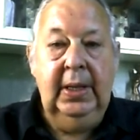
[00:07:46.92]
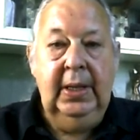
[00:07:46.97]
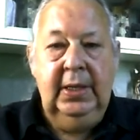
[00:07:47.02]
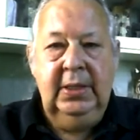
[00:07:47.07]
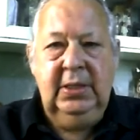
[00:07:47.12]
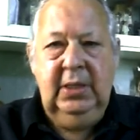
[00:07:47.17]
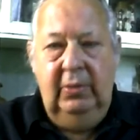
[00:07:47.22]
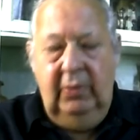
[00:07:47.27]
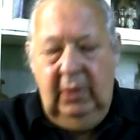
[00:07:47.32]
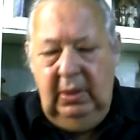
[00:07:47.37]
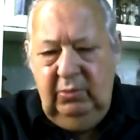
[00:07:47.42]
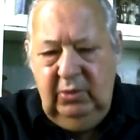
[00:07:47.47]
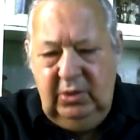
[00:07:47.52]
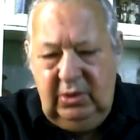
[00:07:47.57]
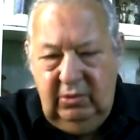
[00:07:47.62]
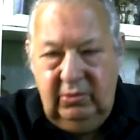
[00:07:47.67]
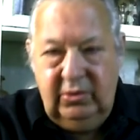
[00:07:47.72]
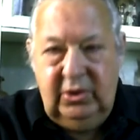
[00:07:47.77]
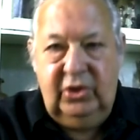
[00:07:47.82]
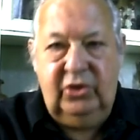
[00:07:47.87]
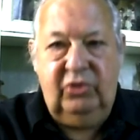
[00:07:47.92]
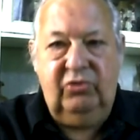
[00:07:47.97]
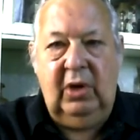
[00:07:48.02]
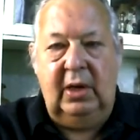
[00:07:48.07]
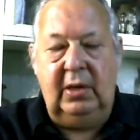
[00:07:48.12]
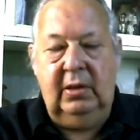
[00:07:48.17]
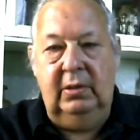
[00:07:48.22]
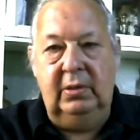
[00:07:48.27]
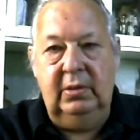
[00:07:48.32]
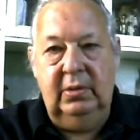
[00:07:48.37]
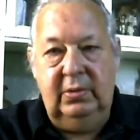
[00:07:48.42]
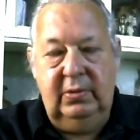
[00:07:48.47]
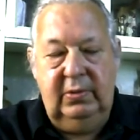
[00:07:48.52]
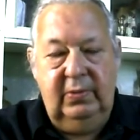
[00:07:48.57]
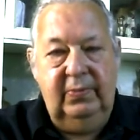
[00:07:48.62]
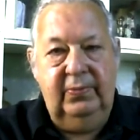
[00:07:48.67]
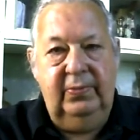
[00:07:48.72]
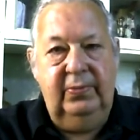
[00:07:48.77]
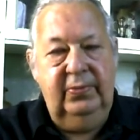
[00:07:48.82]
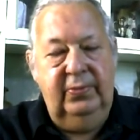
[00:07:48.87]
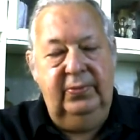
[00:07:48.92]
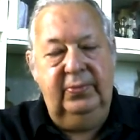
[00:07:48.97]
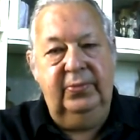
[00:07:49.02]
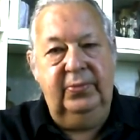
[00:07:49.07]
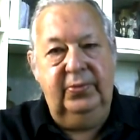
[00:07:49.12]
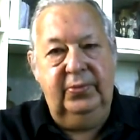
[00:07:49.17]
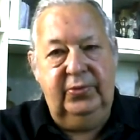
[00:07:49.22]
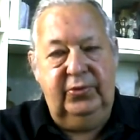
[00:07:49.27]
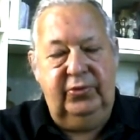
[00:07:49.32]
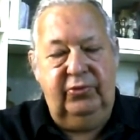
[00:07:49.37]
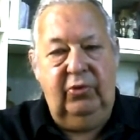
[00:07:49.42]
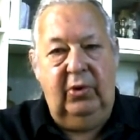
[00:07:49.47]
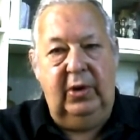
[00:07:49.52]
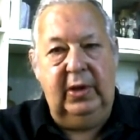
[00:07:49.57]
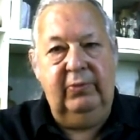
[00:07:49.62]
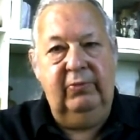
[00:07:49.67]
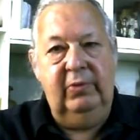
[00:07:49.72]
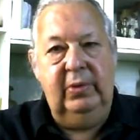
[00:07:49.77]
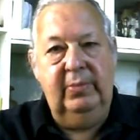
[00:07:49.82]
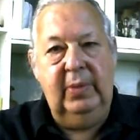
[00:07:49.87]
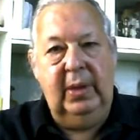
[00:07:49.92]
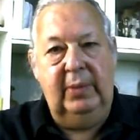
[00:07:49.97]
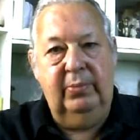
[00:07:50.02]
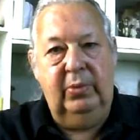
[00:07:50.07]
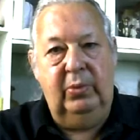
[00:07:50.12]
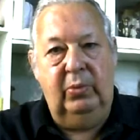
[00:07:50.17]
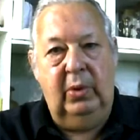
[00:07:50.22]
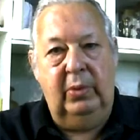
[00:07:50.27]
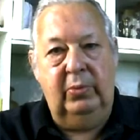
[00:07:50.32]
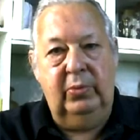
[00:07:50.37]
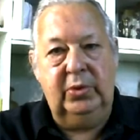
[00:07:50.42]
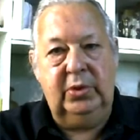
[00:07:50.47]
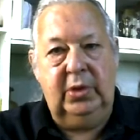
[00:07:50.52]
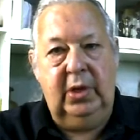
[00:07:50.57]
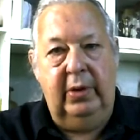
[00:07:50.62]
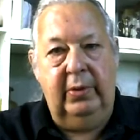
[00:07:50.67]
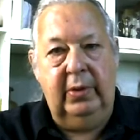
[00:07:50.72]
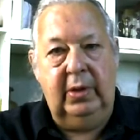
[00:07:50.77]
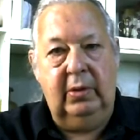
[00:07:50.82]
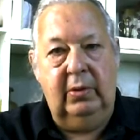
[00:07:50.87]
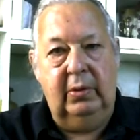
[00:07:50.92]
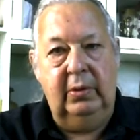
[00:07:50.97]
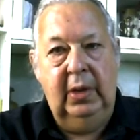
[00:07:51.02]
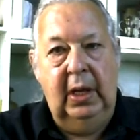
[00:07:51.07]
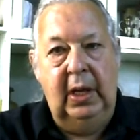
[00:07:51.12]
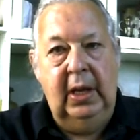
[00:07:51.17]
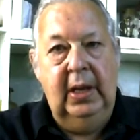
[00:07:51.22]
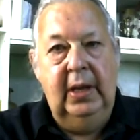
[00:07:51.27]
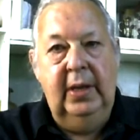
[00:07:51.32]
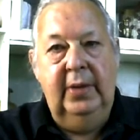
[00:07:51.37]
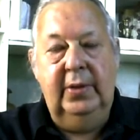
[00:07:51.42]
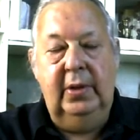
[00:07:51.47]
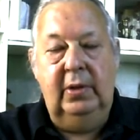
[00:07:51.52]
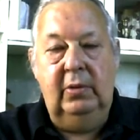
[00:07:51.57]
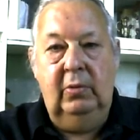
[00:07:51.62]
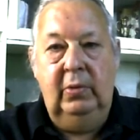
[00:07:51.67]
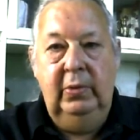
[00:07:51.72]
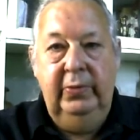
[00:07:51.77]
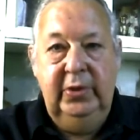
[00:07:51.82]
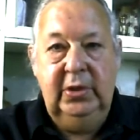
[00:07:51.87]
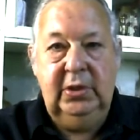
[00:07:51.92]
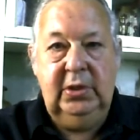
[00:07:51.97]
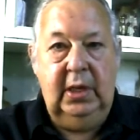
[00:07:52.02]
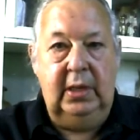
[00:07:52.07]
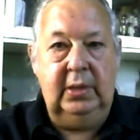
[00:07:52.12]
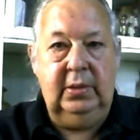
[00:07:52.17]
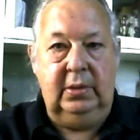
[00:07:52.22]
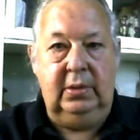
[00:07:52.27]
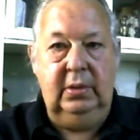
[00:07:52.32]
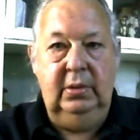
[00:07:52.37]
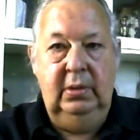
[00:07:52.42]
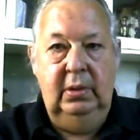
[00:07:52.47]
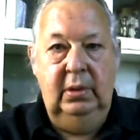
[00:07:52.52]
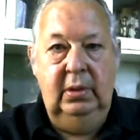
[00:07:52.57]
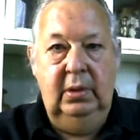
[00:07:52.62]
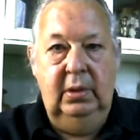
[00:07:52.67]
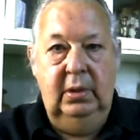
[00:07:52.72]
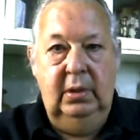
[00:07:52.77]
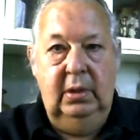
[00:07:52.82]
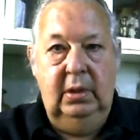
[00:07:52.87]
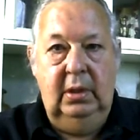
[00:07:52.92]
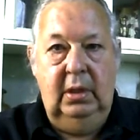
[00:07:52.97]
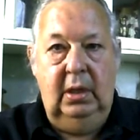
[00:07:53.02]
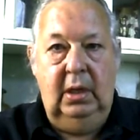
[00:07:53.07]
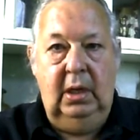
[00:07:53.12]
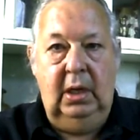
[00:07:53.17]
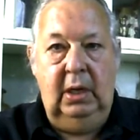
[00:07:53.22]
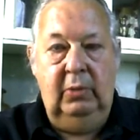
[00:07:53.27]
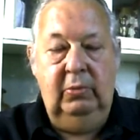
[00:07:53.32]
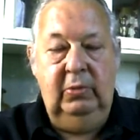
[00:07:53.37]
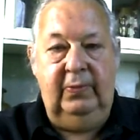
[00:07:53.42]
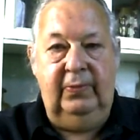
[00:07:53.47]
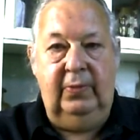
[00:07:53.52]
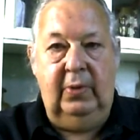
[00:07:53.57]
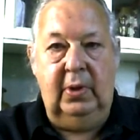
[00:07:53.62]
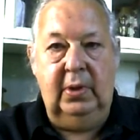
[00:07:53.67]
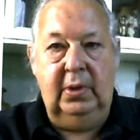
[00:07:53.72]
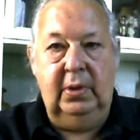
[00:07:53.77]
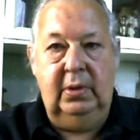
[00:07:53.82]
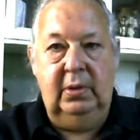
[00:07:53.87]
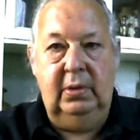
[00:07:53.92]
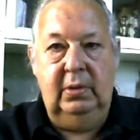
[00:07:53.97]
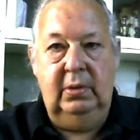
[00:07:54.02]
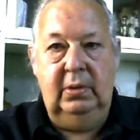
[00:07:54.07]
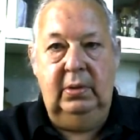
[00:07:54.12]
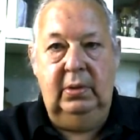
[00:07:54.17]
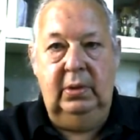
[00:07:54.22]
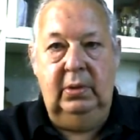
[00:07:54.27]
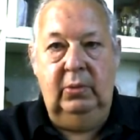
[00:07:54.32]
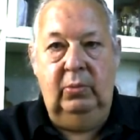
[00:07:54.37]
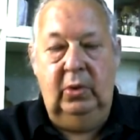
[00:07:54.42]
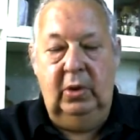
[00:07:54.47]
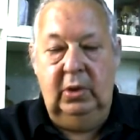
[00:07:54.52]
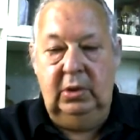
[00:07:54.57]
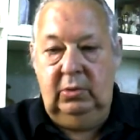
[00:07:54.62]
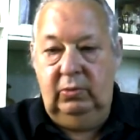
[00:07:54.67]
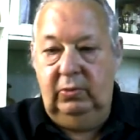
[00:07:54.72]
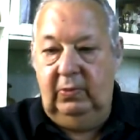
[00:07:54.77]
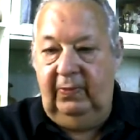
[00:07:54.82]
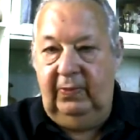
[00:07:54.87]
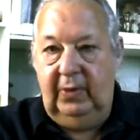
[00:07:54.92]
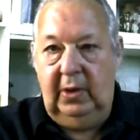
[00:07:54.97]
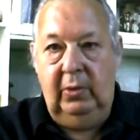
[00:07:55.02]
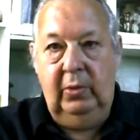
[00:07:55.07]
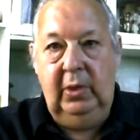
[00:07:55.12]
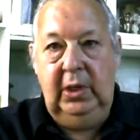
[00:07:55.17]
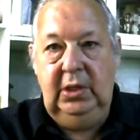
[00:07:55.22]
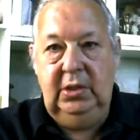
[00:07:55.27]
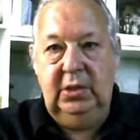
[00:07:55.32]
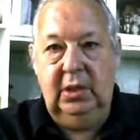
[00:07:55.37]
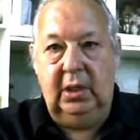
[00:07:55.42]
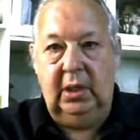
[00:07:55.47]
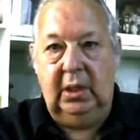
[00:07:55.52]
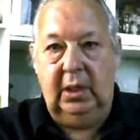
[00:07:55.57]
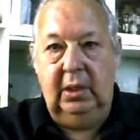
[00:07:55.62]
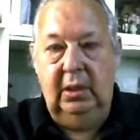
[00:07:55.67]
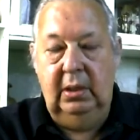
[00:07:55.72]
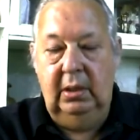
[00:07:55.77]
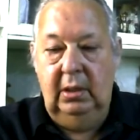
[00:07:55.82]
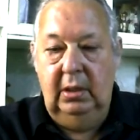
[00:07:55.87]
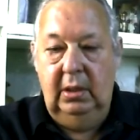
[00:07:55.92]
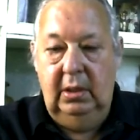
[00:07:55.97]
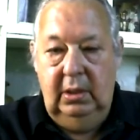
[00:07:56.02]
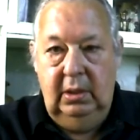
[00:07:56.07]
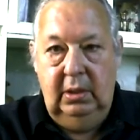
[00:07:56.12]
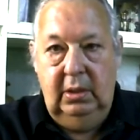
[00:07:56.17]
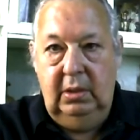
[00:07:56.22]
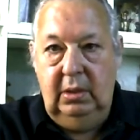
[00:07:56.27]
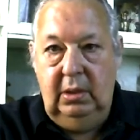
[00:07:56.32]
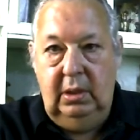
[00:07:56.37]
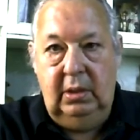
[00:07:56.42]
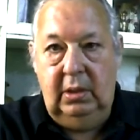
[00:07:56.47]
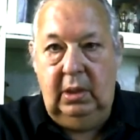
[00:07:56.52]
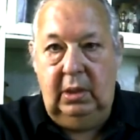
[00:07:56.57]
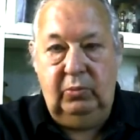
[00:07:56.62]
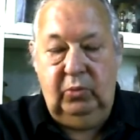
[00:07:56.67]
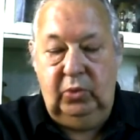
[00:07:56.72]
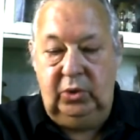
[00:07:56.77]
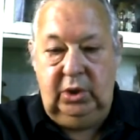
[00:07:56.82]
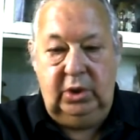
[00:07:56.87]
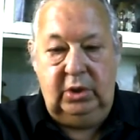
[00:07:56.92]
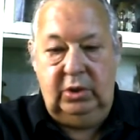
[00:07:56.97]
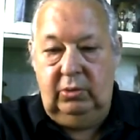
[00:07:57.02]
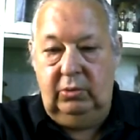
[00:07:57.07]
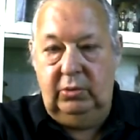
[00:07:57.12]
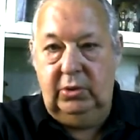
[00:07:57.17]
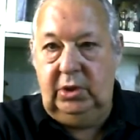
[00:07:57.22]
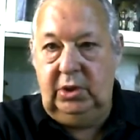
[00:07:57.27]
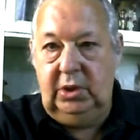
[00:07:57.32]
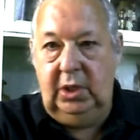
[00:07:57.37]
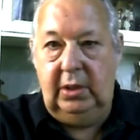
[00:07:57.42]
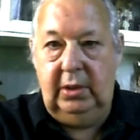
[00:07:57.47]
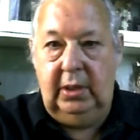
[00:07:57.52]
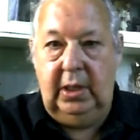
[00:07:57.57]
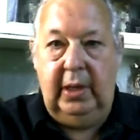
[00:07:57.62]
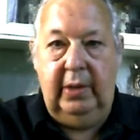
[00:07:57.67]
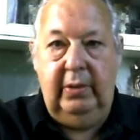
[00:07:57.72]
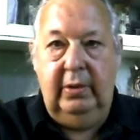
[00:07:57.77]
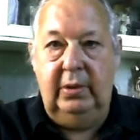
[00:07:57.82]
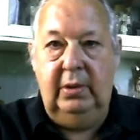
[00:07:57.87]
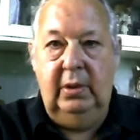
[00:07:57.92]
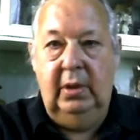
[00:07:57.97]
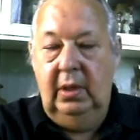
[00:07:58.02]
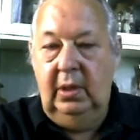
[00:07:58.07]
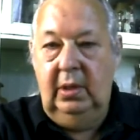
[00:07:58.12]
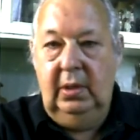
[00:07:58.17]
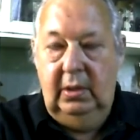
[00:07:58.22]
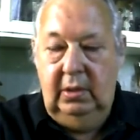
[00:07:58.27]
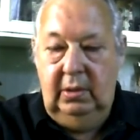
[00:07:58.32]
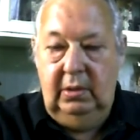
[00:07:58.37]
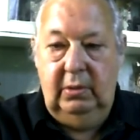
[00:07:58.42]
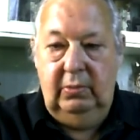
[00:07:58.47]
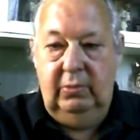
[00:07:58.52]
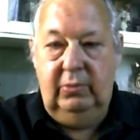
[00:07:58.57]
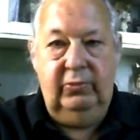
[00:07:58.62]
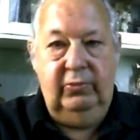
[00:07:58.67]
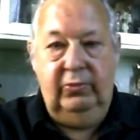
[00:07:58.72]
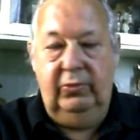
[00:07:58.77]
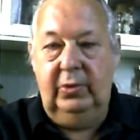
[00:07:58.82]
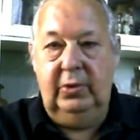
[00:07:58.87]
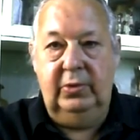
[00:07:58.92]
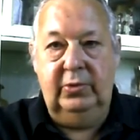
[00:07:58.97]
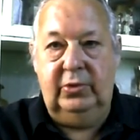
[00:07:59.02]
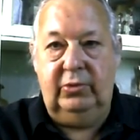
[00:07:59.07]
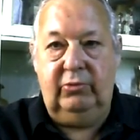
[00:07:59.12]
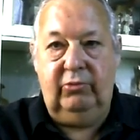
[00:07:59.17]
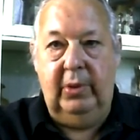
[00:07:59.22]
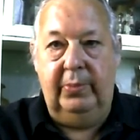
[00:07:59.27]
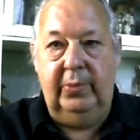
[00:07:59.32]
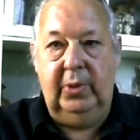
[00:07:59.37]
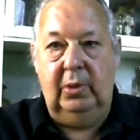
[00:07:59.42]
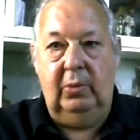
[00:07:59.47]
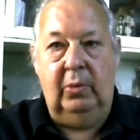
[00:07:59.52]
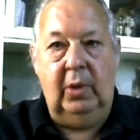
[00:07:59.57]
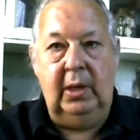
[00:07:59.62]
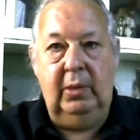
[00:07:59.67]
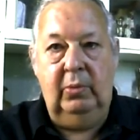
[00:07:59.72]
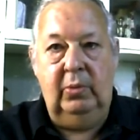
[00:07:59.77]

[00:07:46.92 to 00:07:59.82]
So I would sort of struggle and try and remember what was going on. Then all of a sudden, I would find the words would flow easily, and I would just sort of sit there and scribble away